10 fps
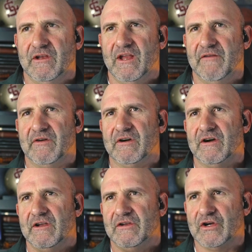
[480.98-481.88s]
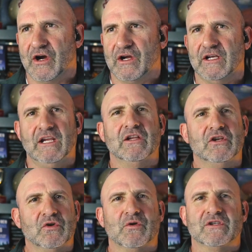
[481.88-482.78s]
never darkening the
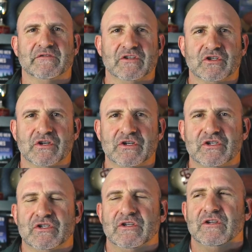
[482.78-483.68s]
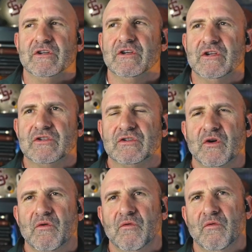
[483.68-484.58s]
doors of a church.
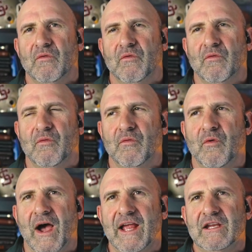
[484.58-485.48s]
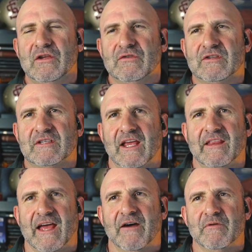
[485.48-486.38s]
So why do you say
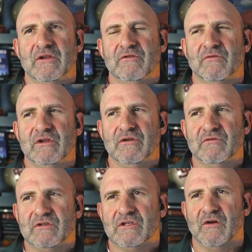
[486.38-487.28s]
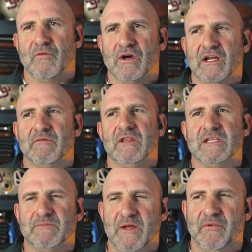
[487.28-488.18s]
that? When you when you t- working with
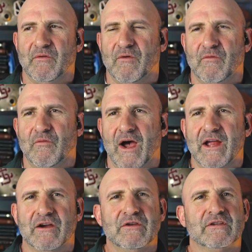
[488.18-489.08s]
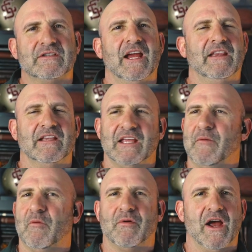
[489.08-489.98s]
these people, why are you saying that they
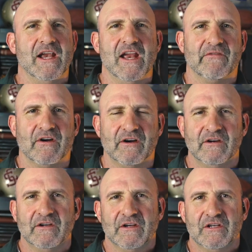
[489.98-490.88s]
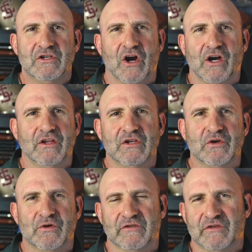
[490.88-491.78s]
will probably never darken the
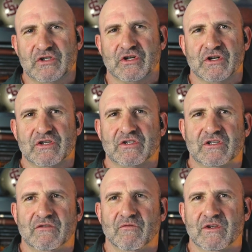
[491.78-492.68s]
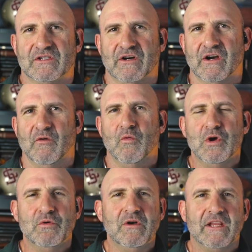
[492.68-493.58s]
doors of a church? Is there a
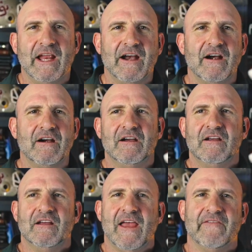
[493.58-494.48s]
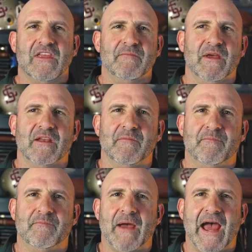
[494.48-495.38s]
wound there? Have they been
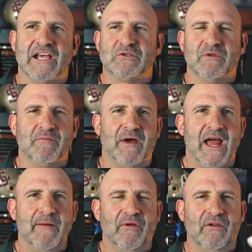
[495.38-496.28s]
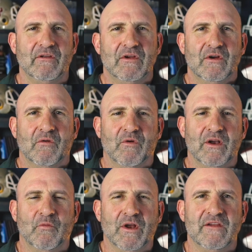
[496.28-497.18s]
bashed with the Bible?
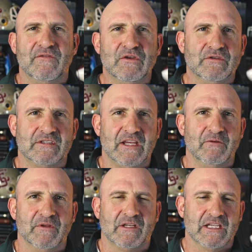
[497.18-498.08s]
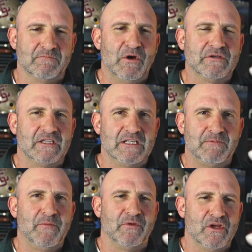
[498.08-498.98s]
What what have you seen with, because most of these
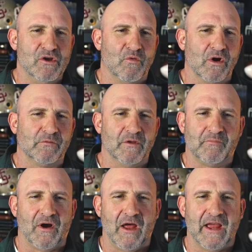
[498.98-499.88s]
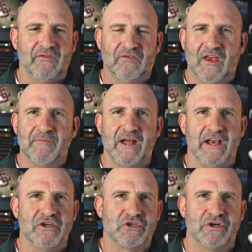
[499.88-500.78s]
people that you worked with probably have some kind
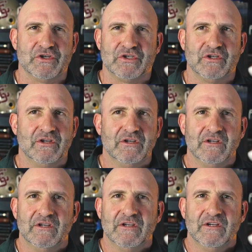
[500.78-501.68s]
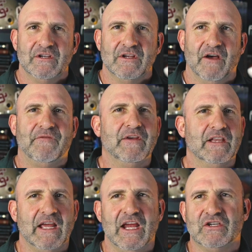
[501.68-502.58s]
of church
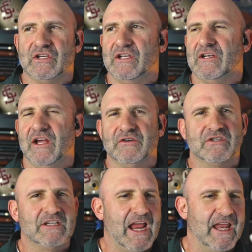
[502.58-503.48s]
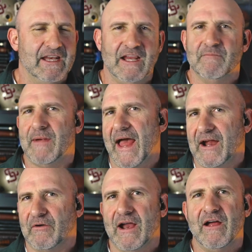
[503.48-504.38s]
affiliation, understanding,
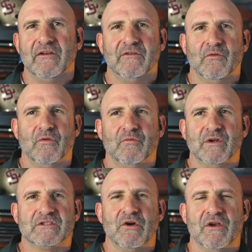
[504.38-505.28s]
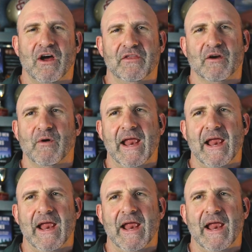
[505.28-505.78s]
background. What's going on there? What